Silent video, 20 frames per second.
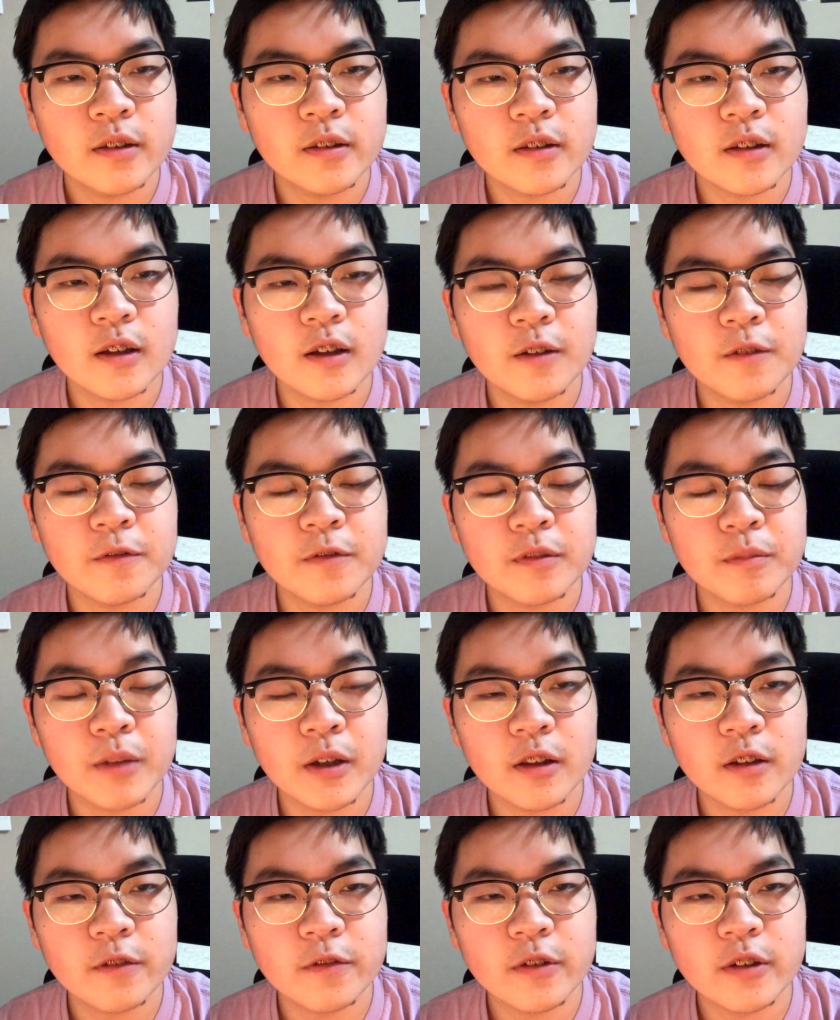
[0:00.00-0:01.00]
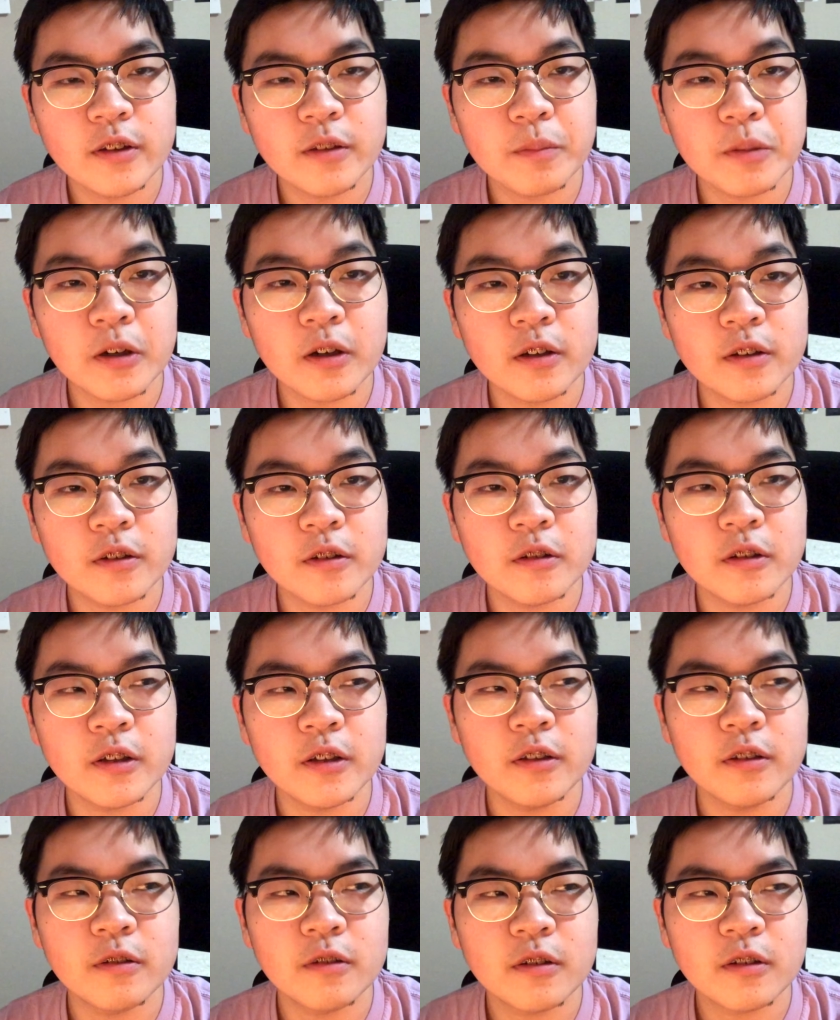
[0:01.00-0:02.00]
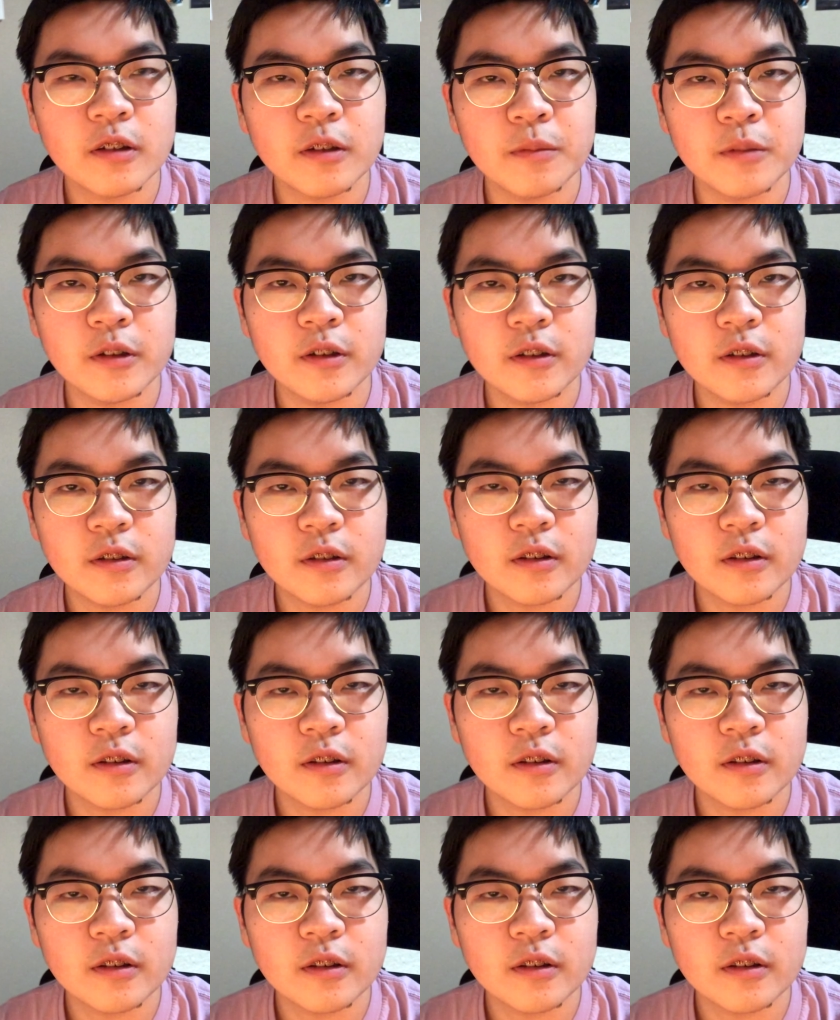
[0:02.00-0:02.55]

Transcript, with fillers: uh, Smiling Friends, but also his comedic